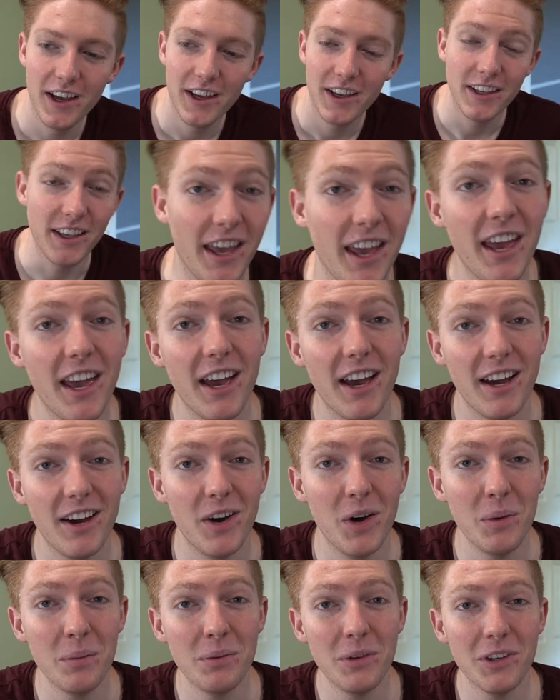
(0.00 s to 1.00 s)
yeah,
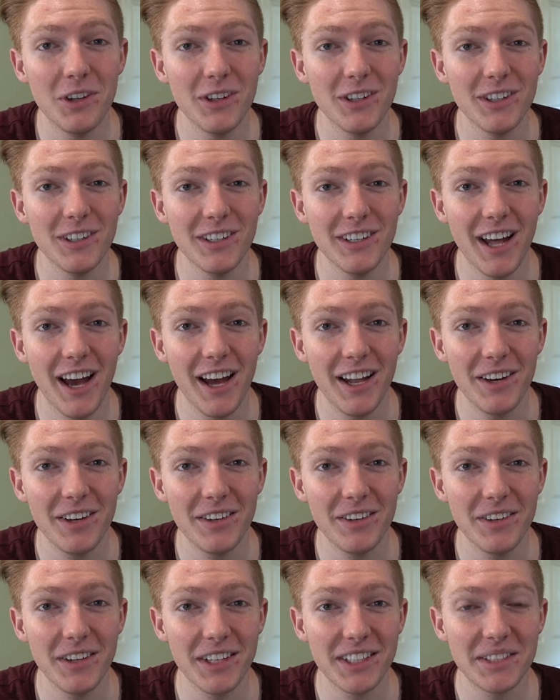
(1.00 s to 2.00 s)
hope you're not
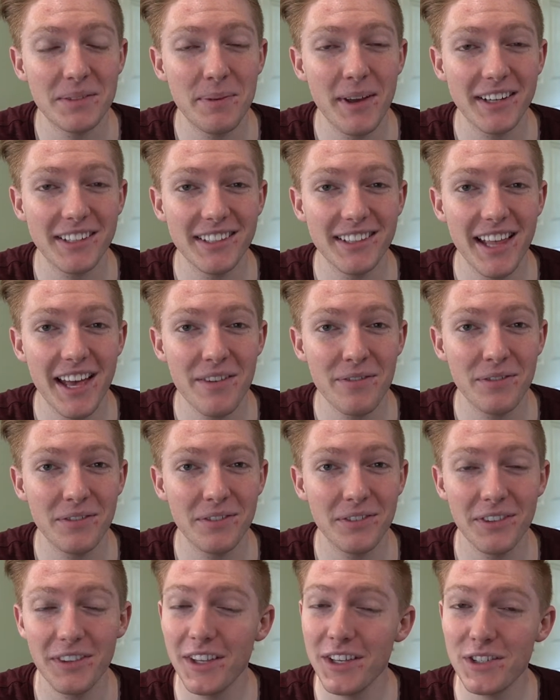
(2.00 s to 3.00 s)
expecting that
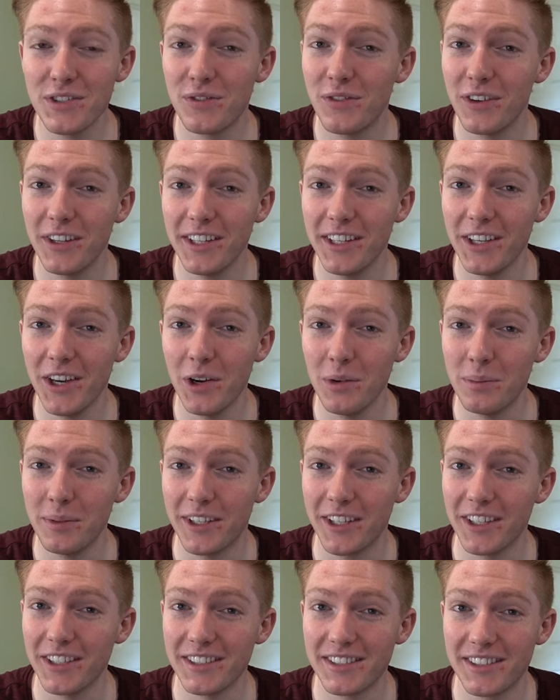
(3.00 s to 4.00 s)
for this video
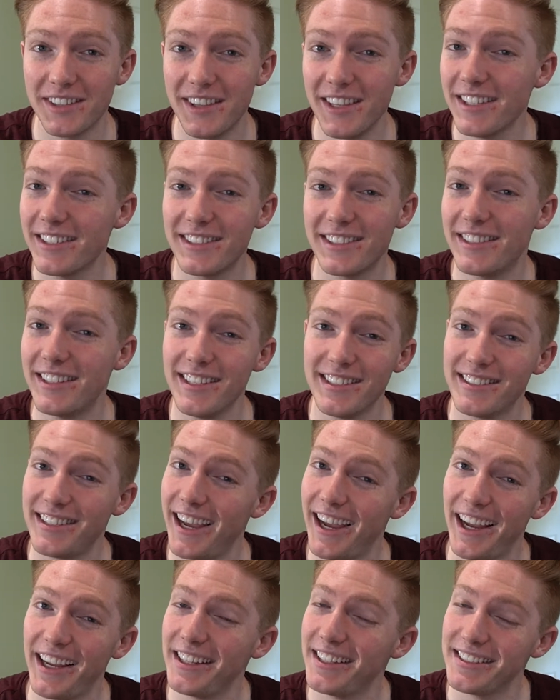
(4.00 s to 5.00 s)
because this
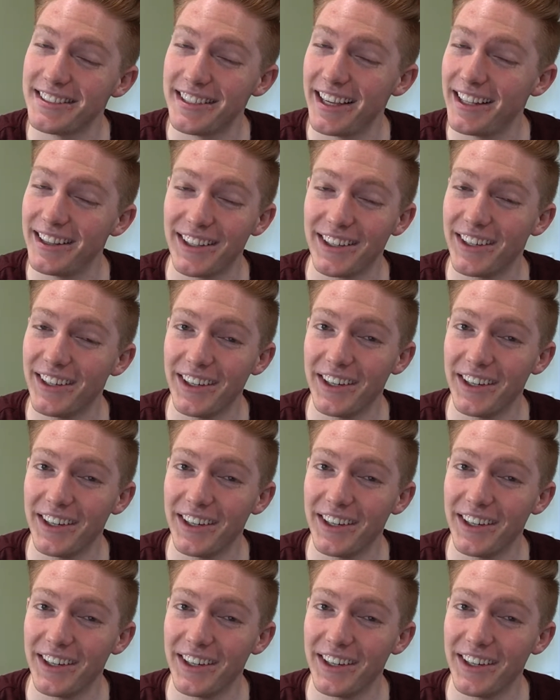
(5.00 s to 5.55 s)
ain't looking